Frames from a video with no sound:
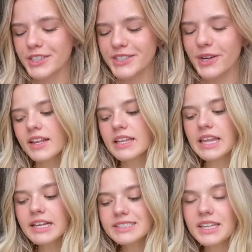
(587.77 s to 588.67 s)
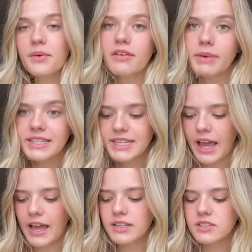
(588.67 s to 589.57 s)
So, and lastly, we have my
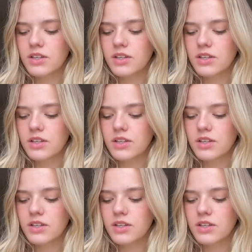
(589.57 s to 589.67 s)
dad.